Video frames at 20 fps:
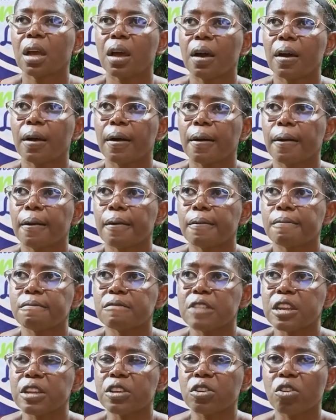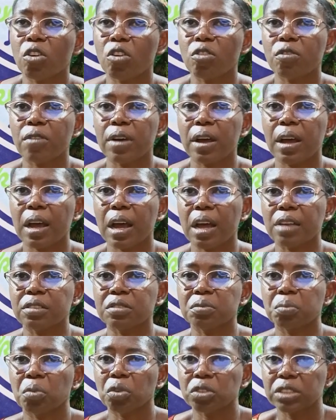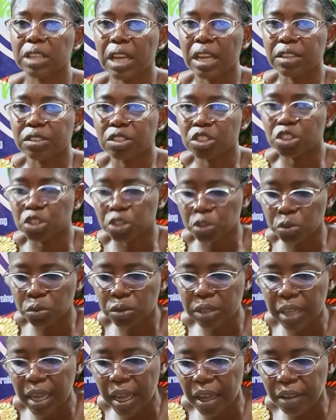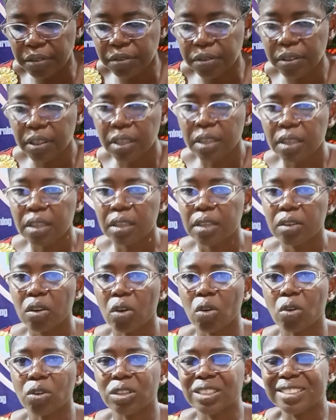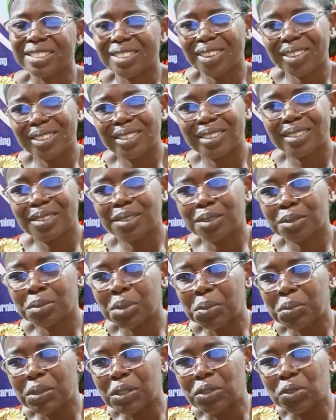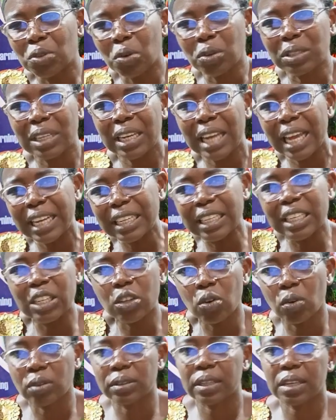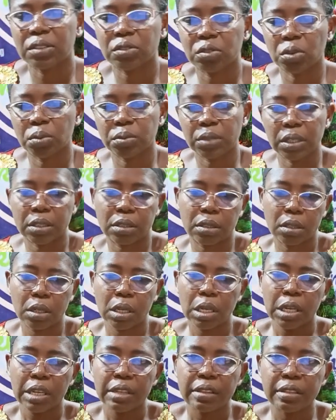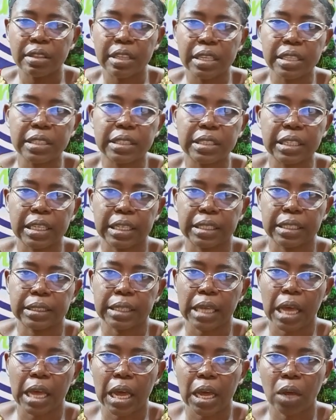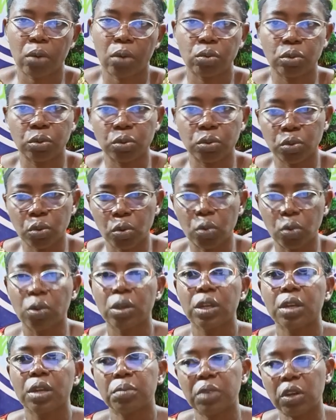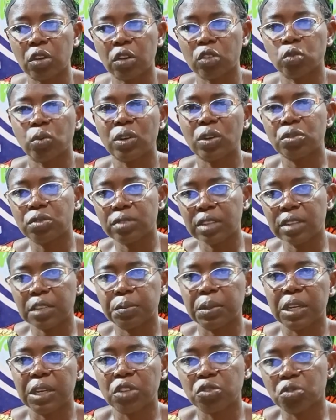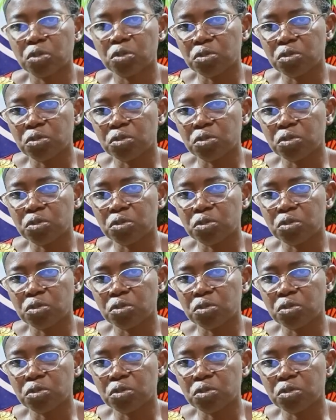it cover as much as it should have, or it just maybe talk lightly on that subject? This is how we know, because when users begin to